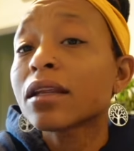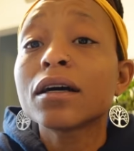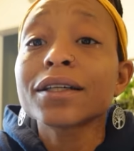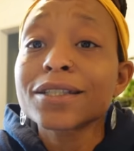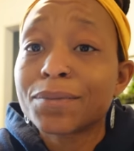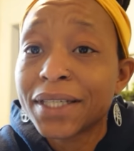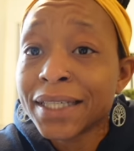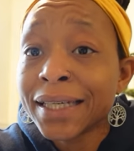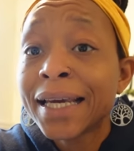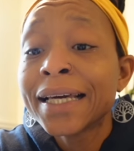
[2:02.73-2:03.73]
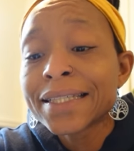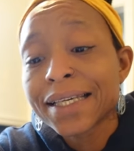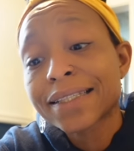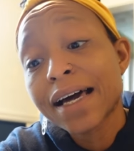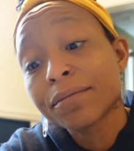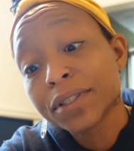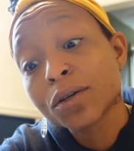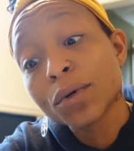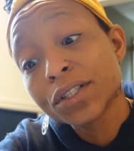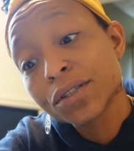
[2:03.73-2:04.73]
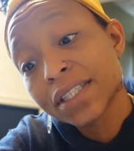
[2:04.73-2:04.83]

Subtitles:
long it's been since I was going to